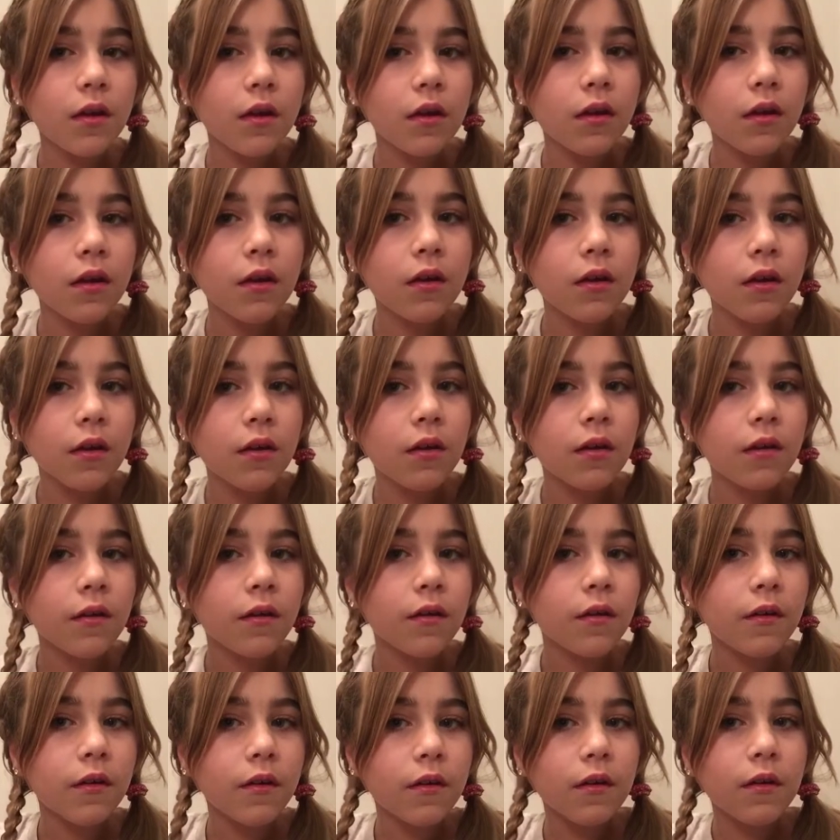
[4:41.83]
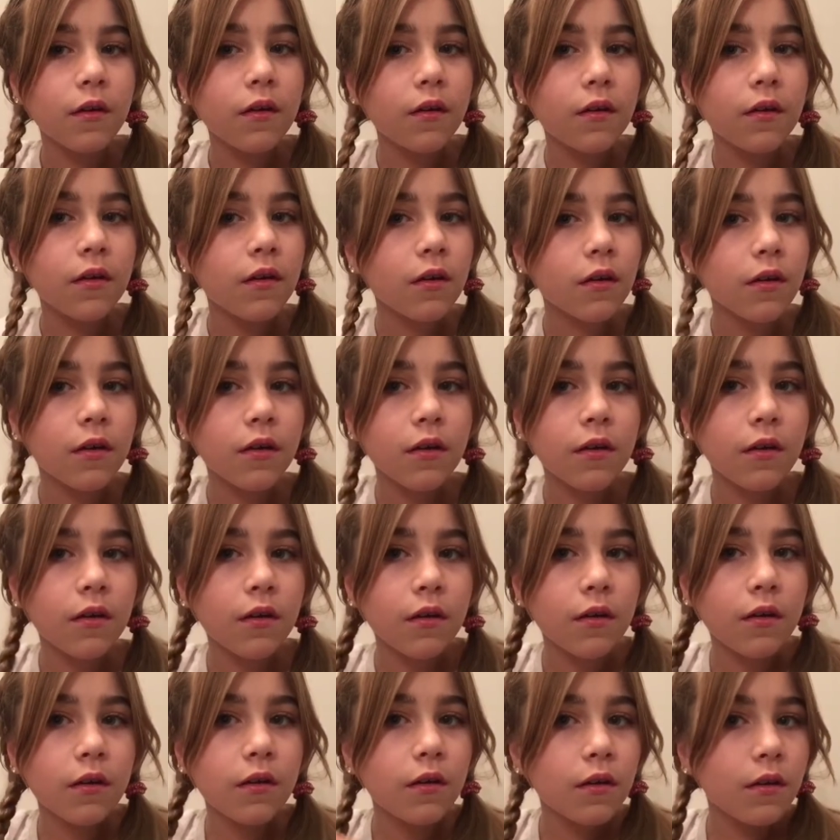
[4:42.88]

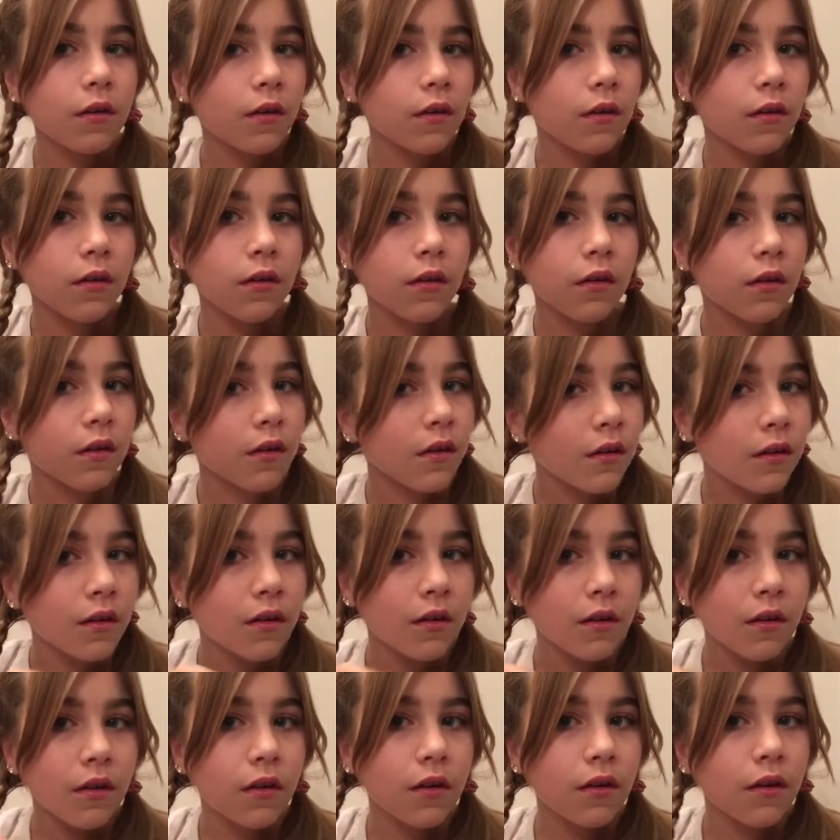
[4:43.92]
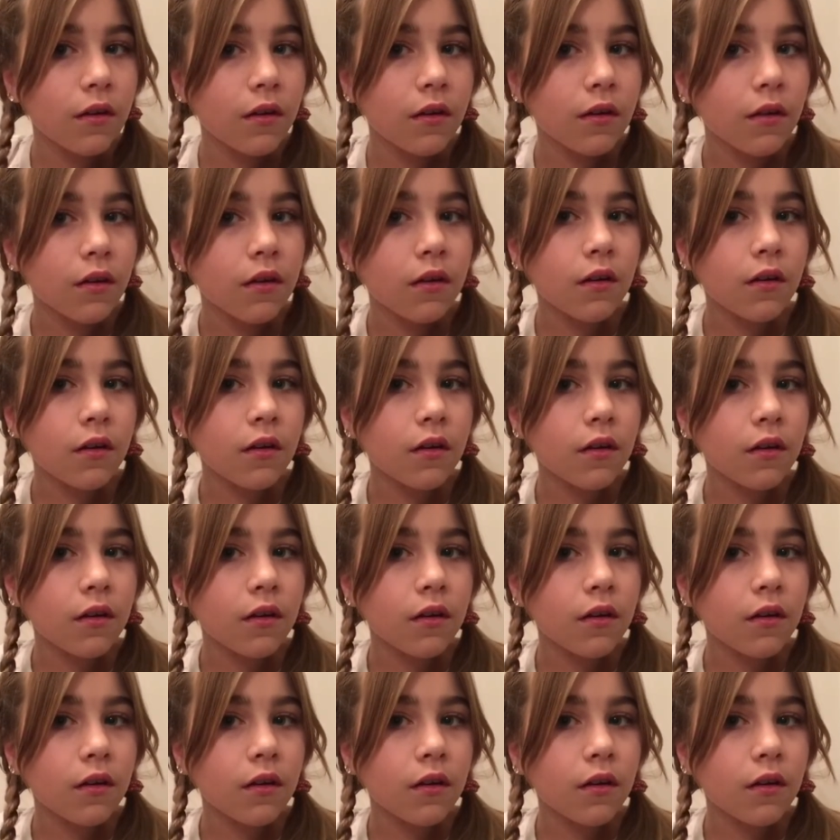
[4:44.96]
(no one is talking)